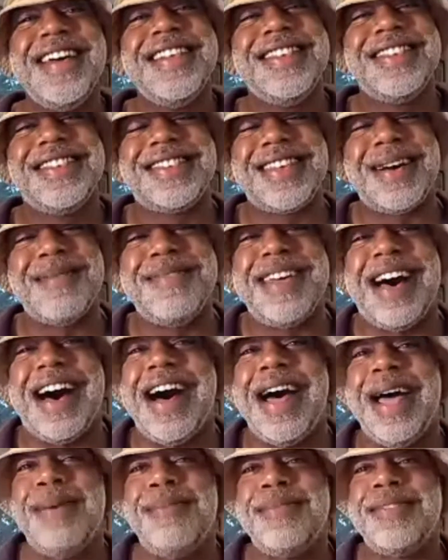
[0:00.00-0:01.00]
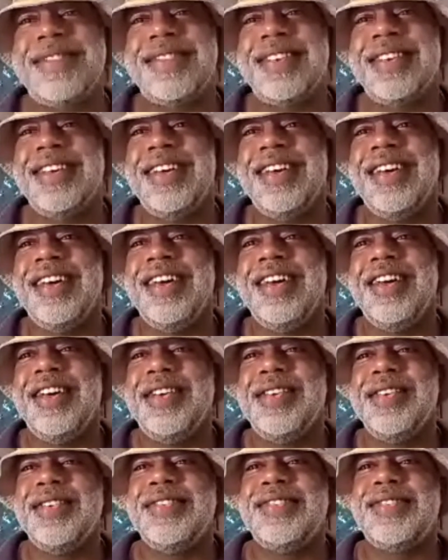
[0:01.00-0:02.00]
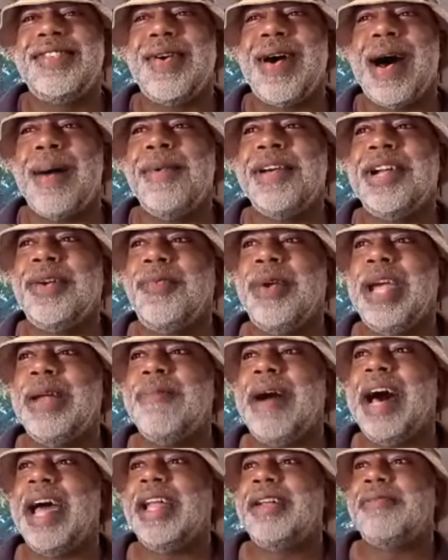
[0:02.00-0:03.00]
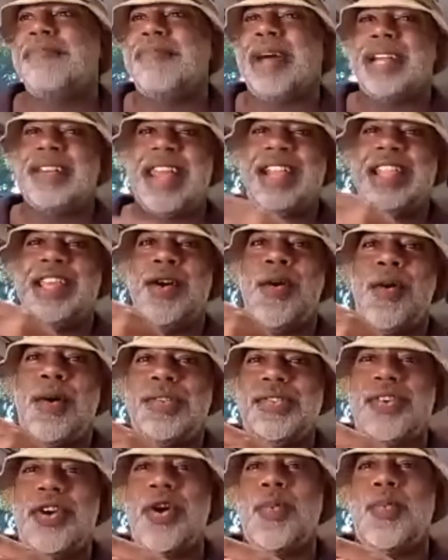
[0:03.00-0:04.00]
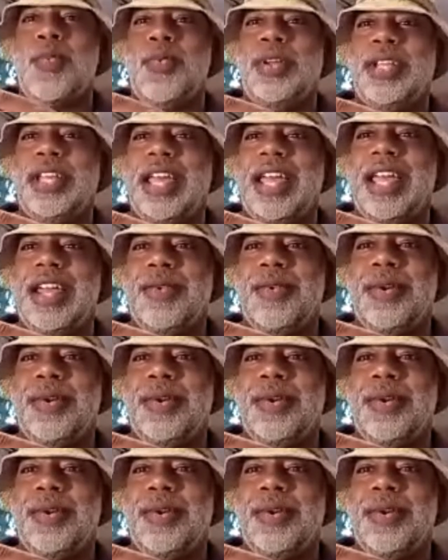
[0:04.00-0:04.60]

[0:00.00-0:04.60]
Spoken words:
sometimes. So I'm going to read my daily horoscope really,